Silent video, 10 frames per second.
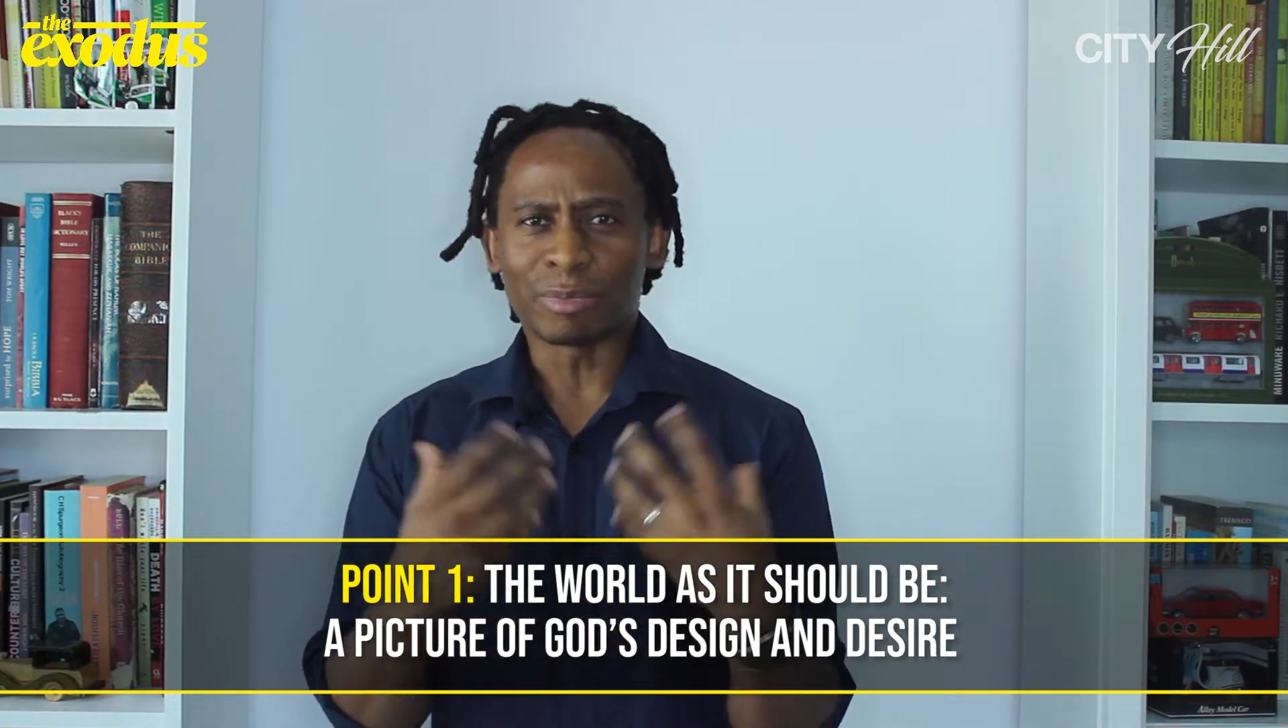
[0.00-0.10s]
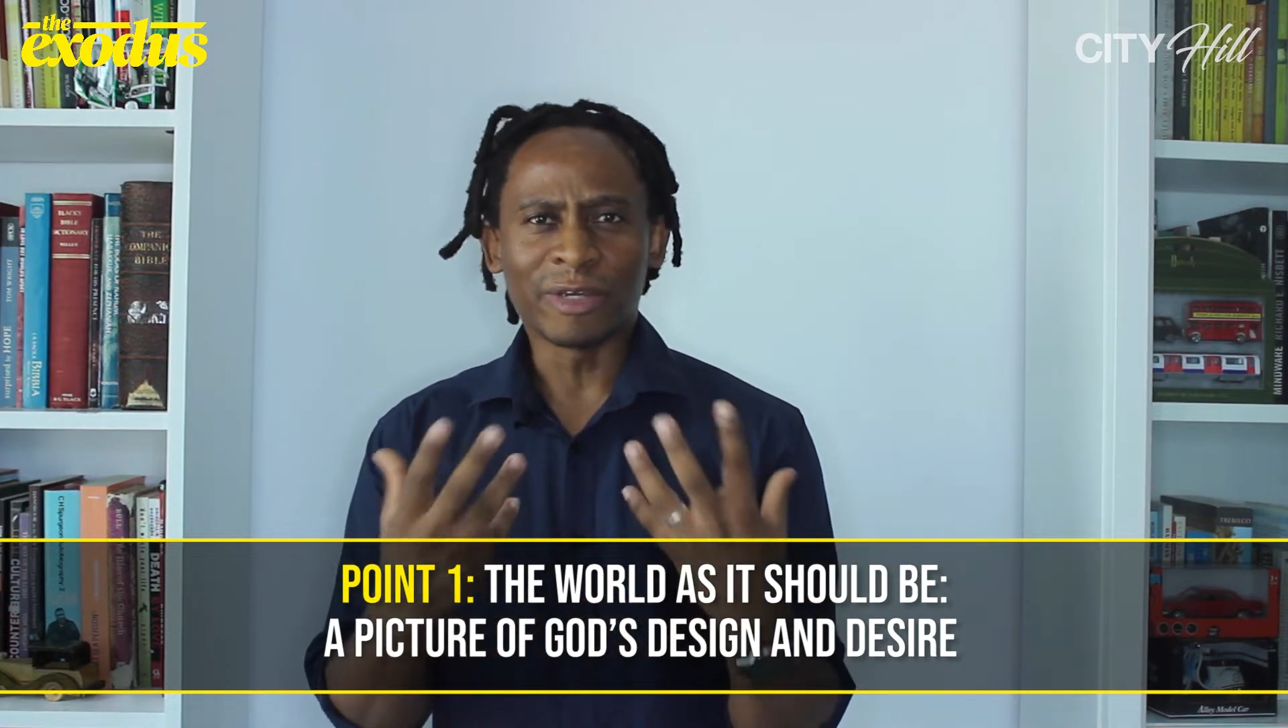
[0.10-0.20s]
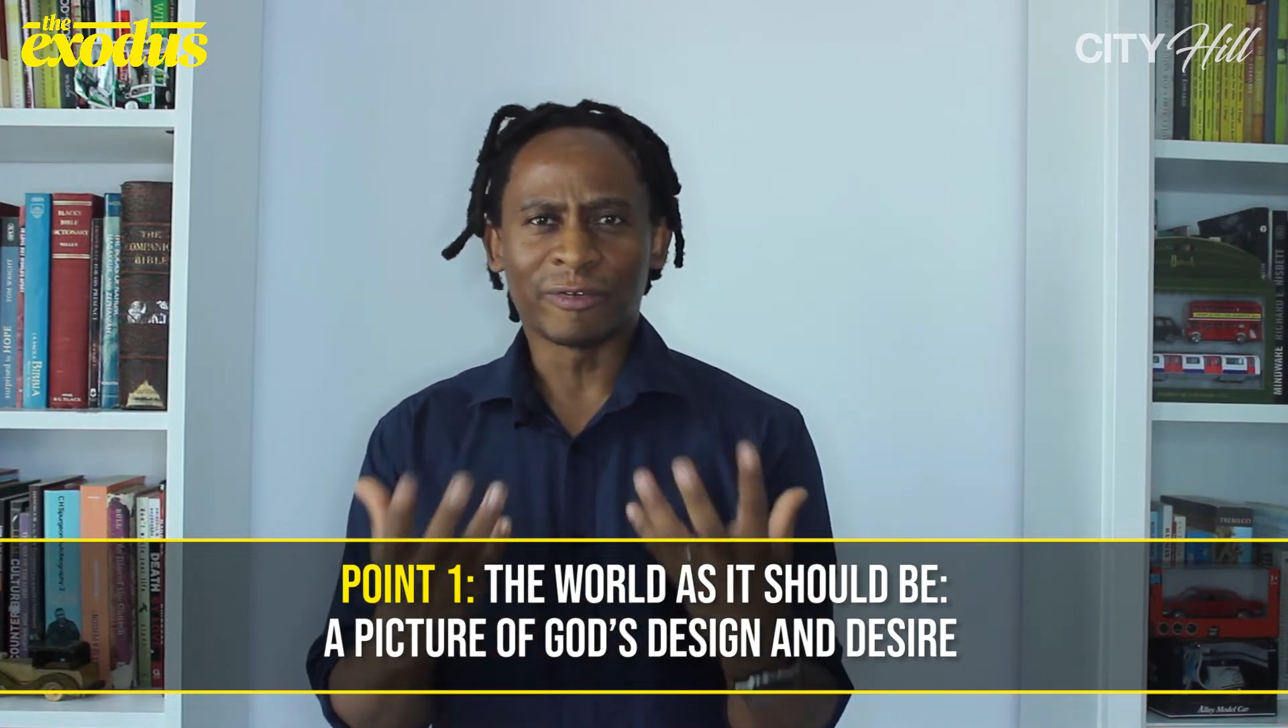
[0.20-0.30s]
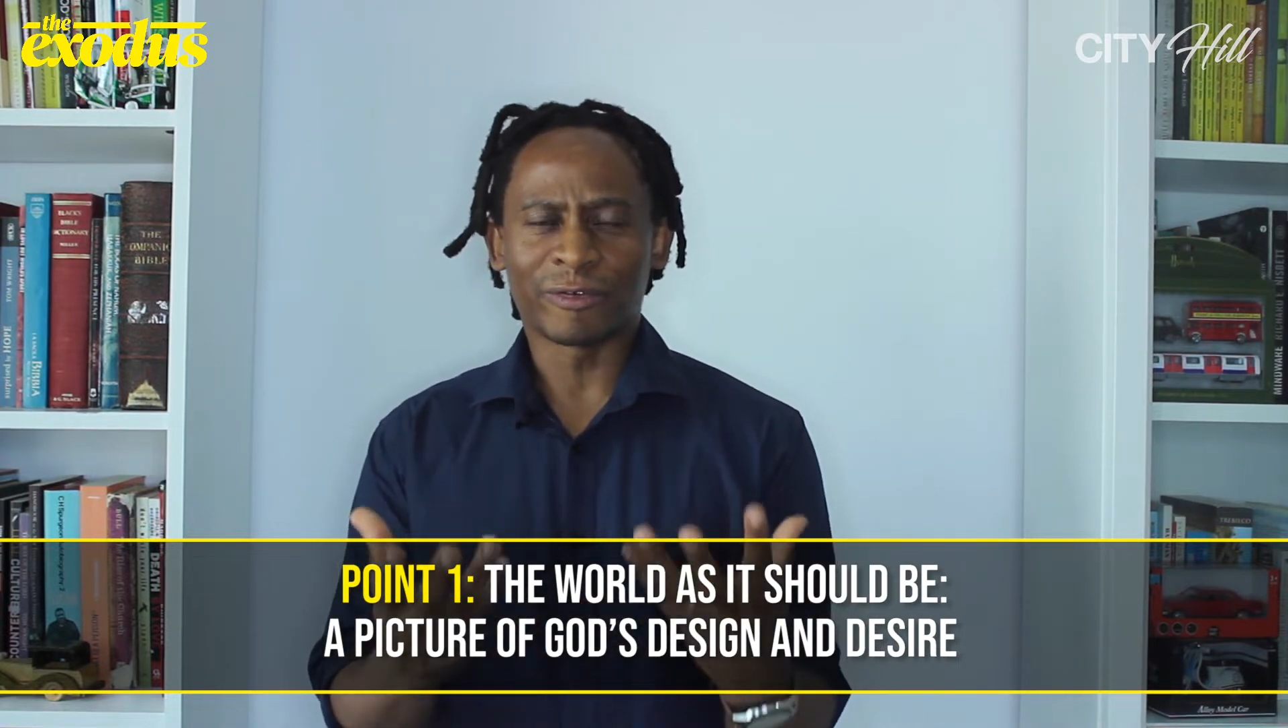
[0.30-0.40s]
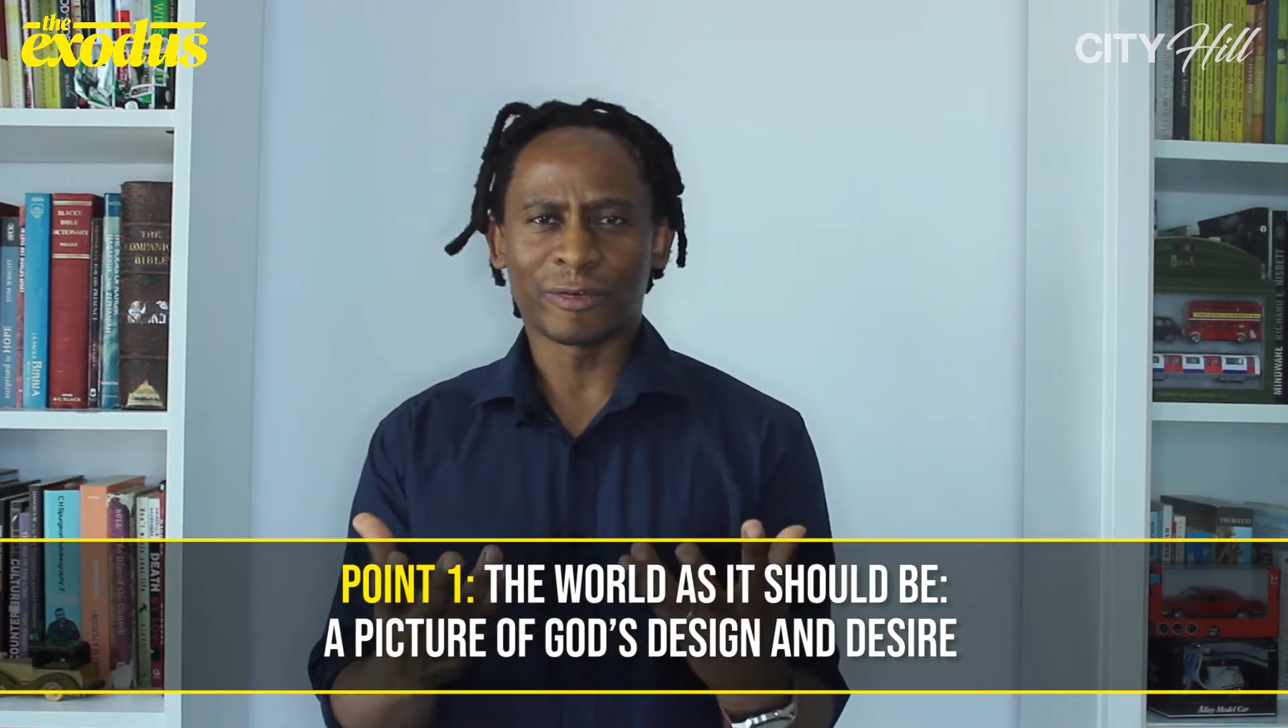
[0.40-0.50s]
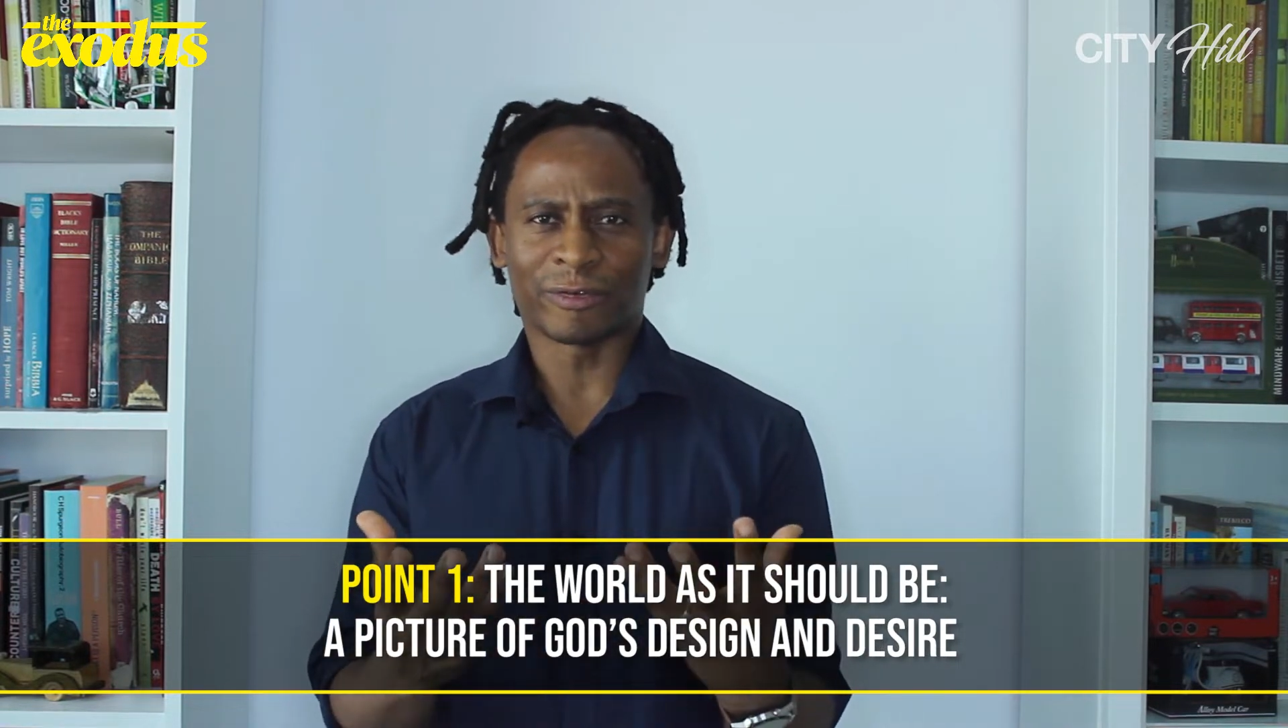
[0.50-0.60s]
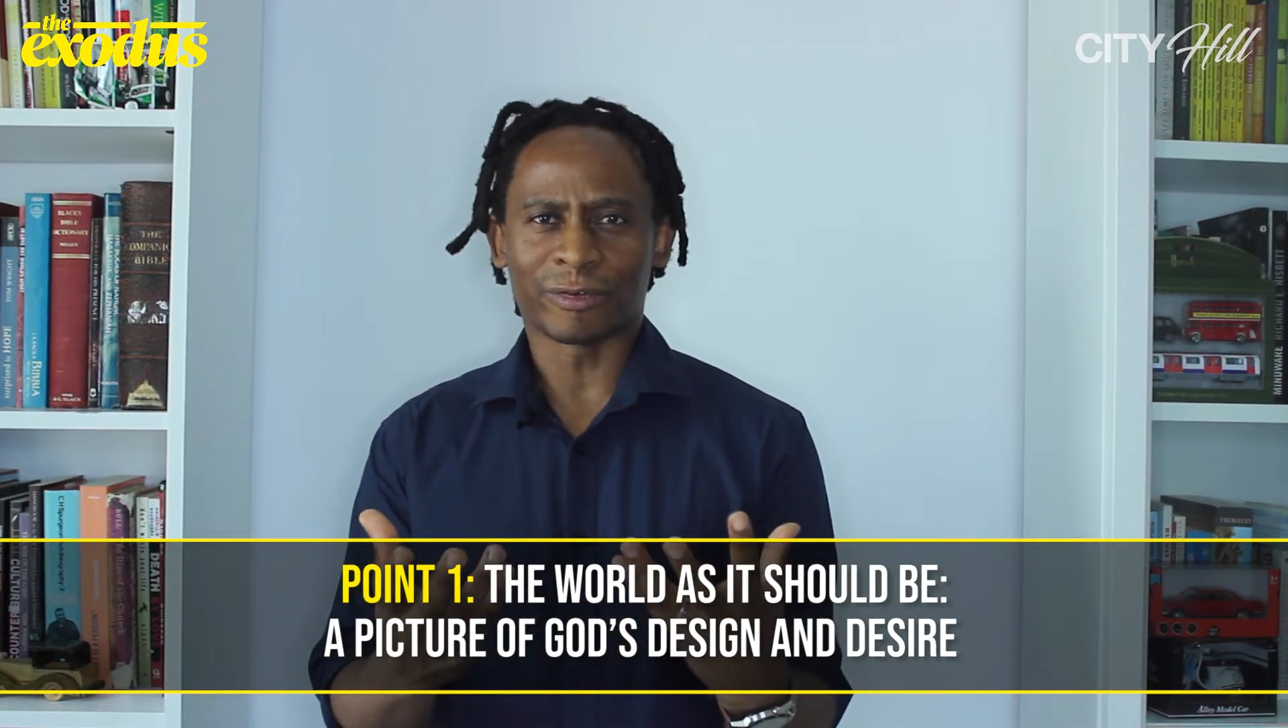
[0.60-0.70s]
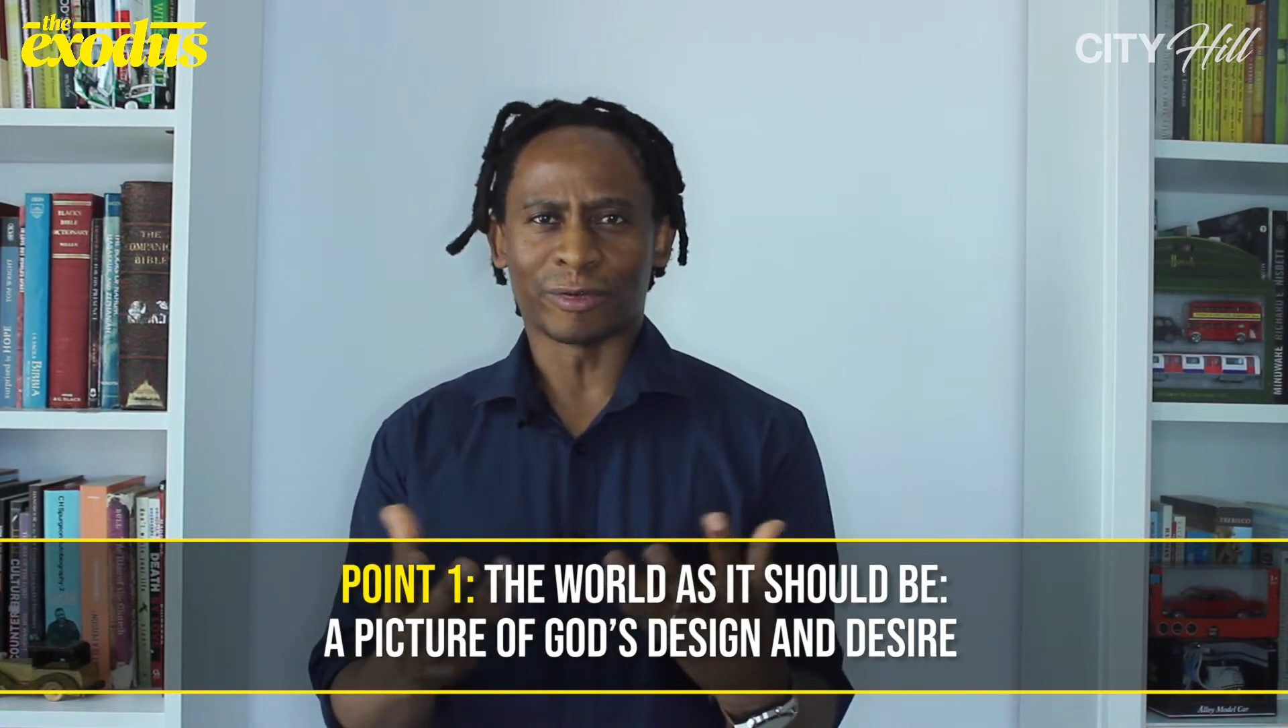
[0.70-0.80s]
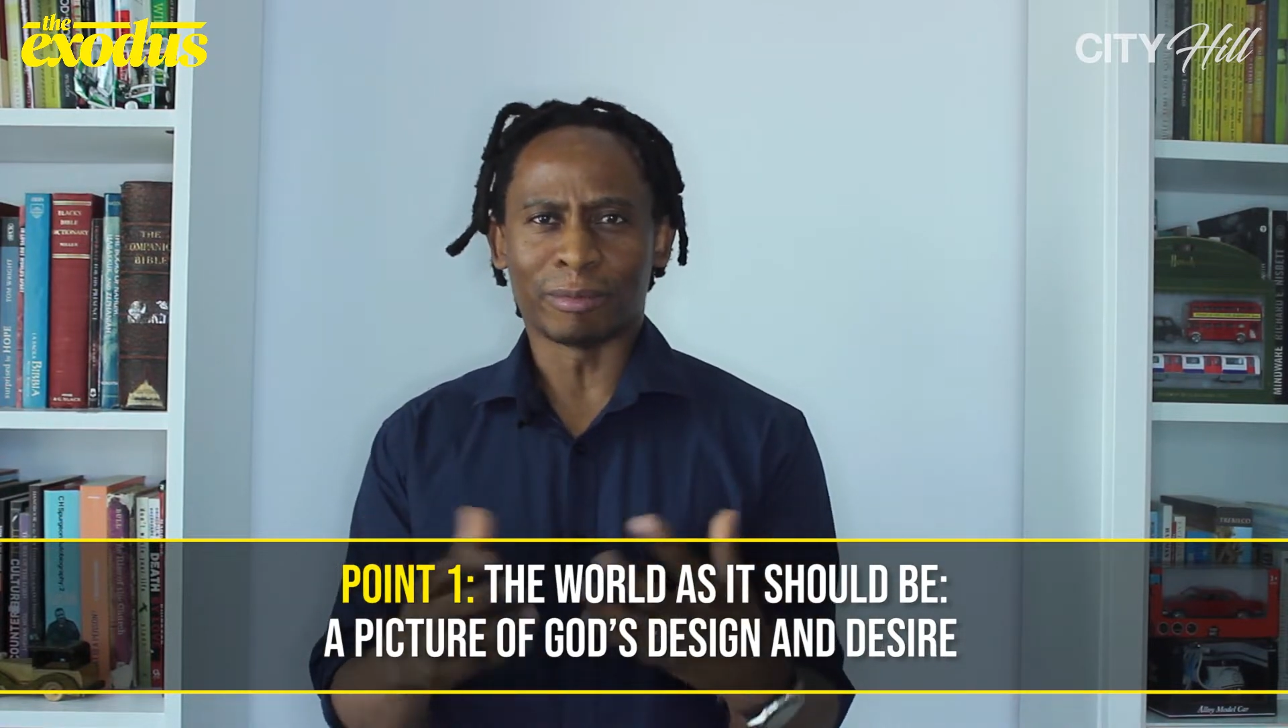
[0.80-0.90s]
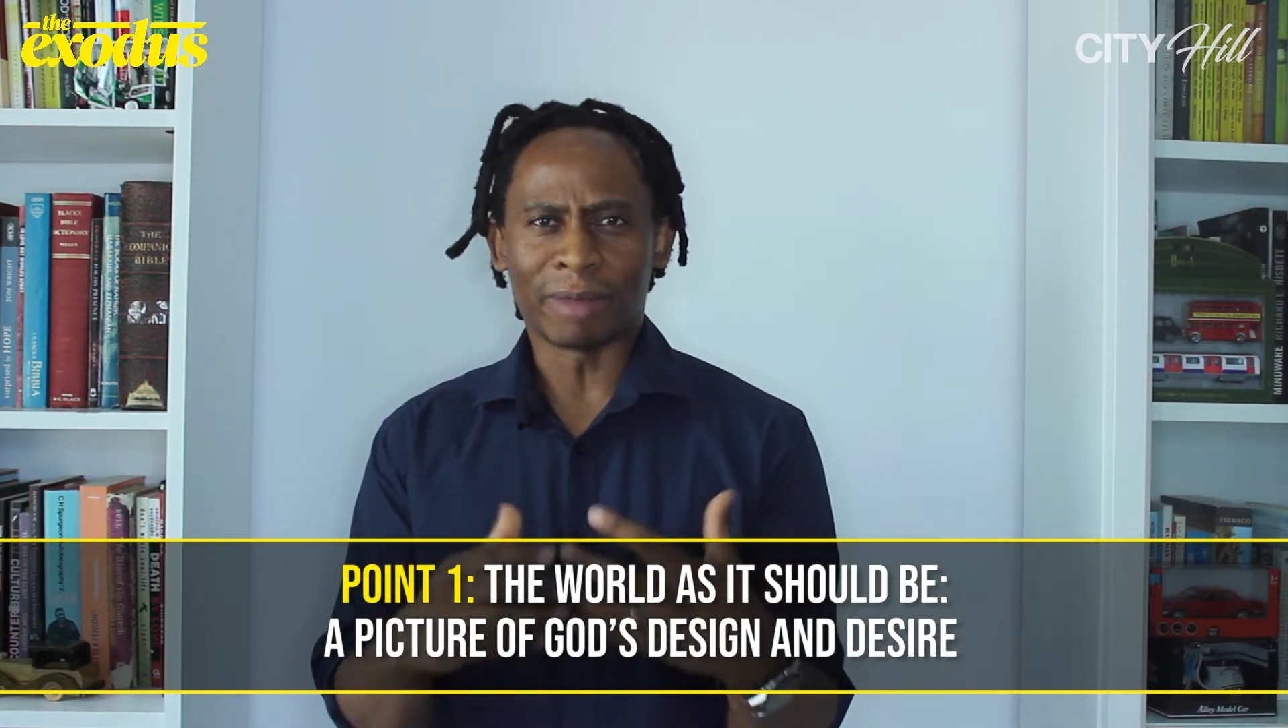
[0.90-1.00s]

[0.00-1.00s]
"Be fruitful,